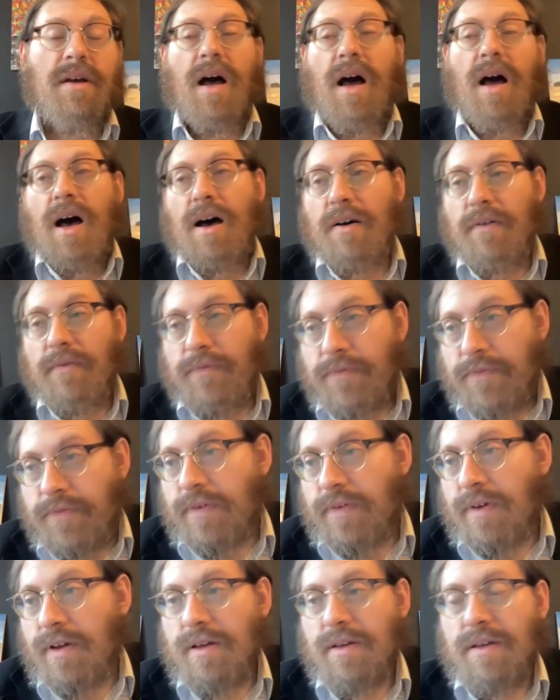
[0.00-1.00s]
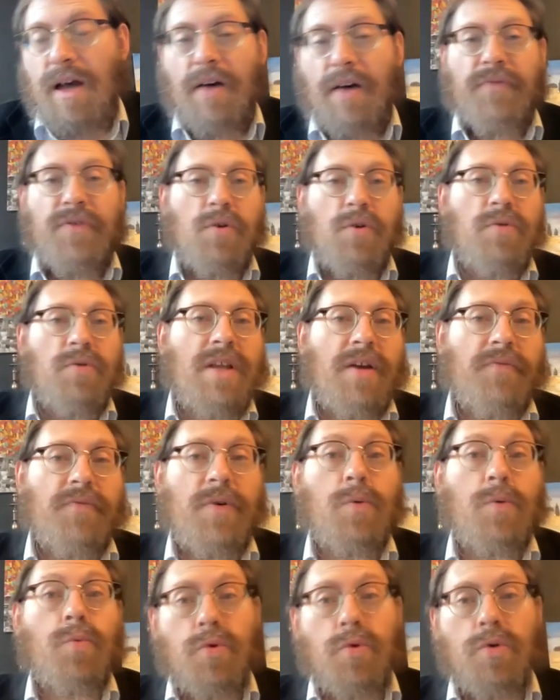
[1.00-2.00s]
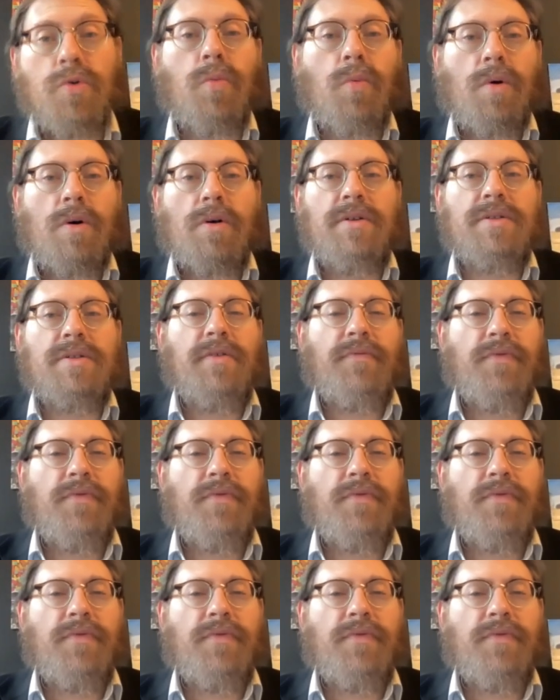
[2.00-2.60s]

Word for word: of a few different root words.